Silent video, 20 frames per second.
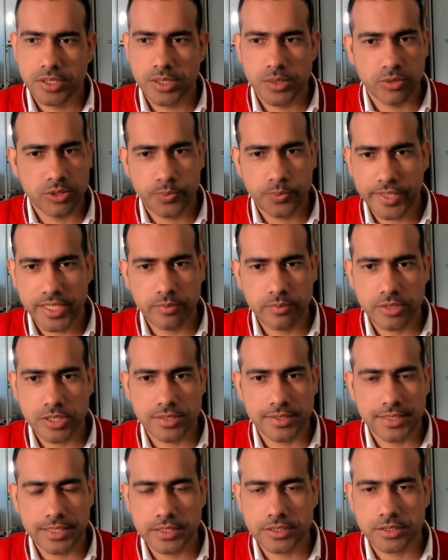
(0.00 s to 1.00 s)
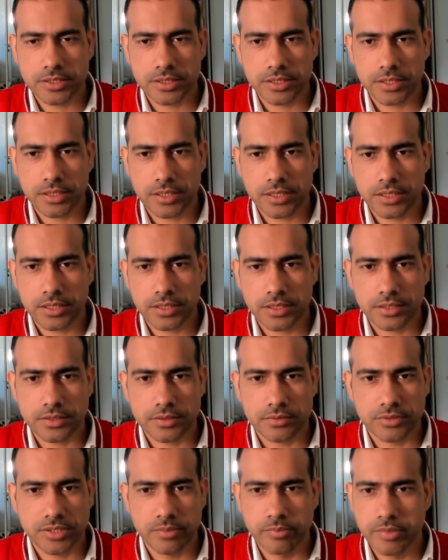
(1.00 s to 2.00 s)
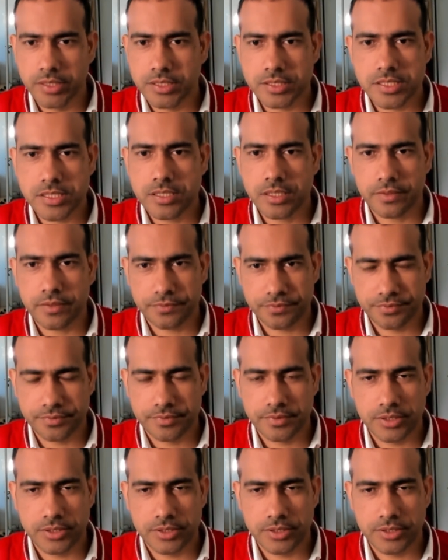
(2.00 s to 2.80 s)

which pretty much teach similar stuff.